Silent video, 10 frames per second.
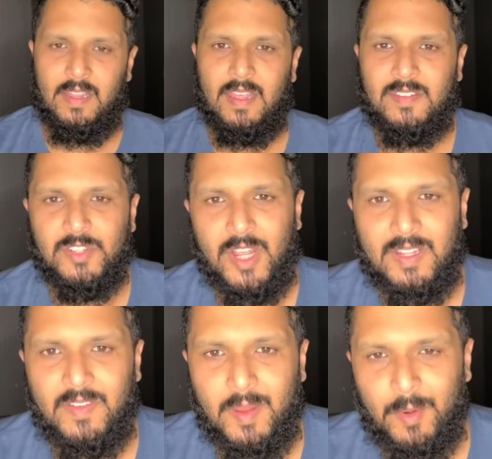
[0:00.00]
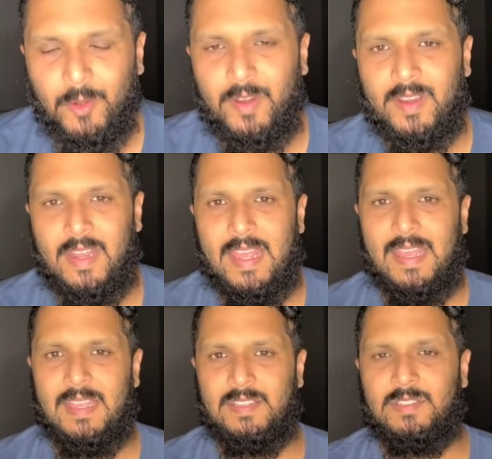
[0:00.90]
As a child of an immigrant,
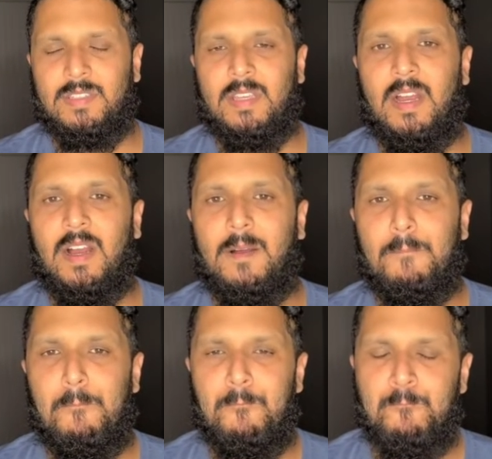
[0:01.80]
as um,